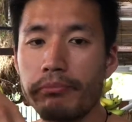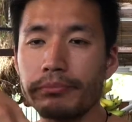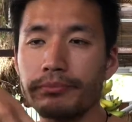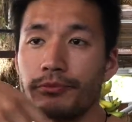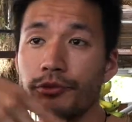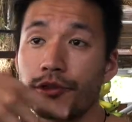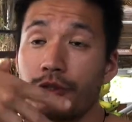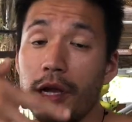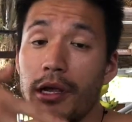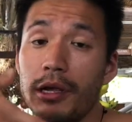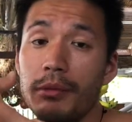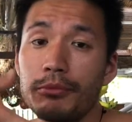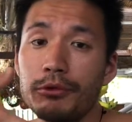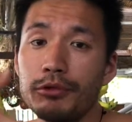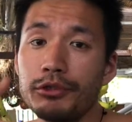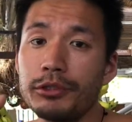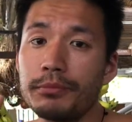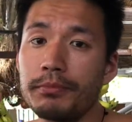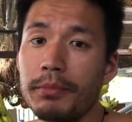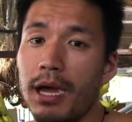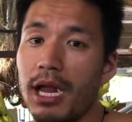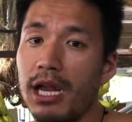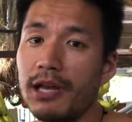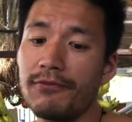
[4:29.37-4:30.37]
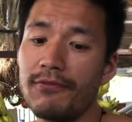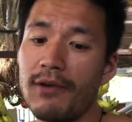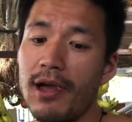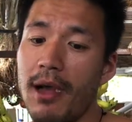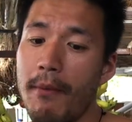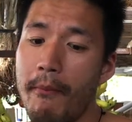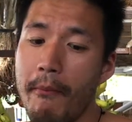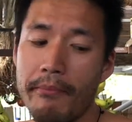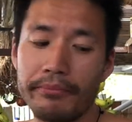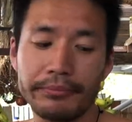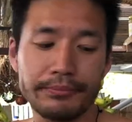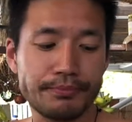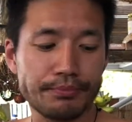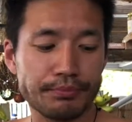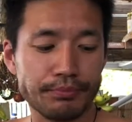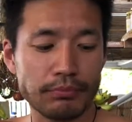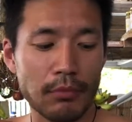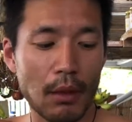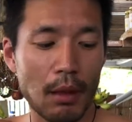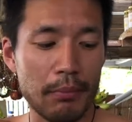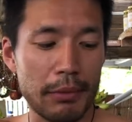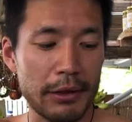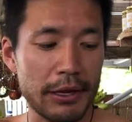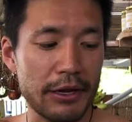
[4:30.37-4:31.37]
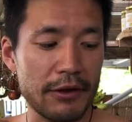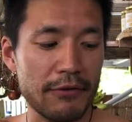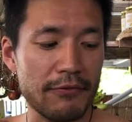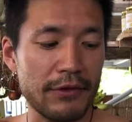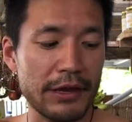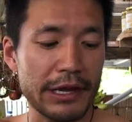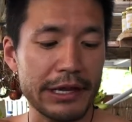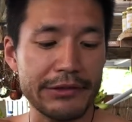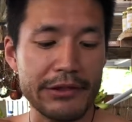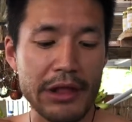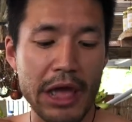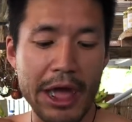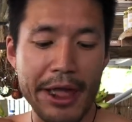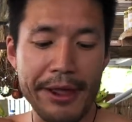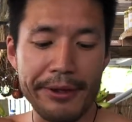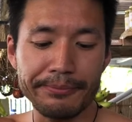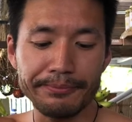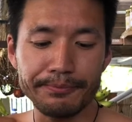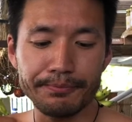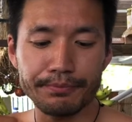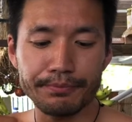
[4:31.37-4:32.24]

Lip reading: So I am losing body fat. Being a vegan diet,